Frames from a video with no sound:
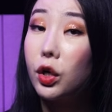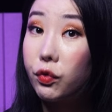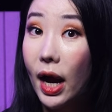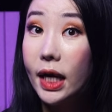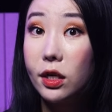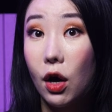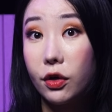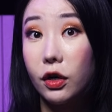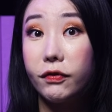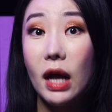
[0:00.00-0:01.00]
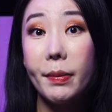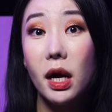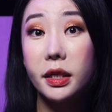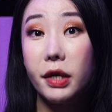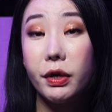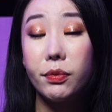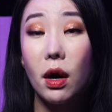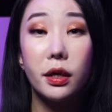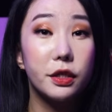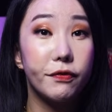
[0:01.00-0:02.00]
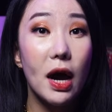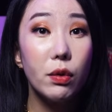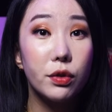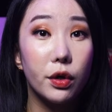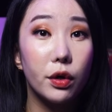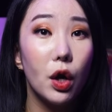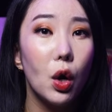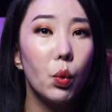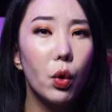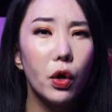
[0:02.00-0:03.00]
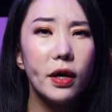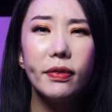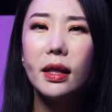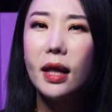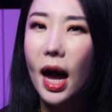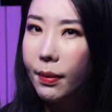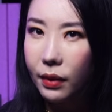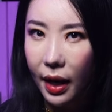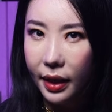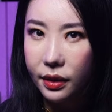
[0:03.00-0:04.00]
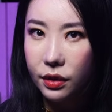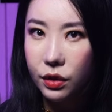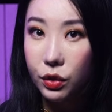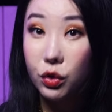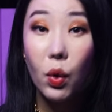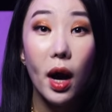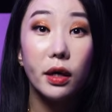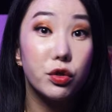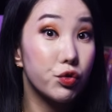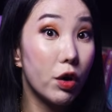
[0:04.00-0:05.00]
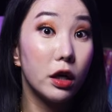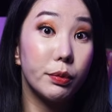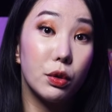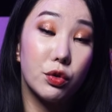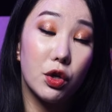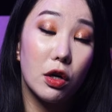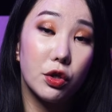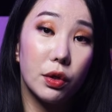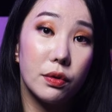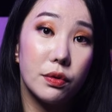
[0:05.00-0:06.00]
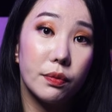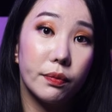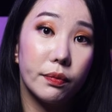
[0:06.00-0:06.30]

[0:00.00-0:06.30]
granddaughter of Namyang Dairy Products founder, were in the limelight due to Hwang's drug abuse charges.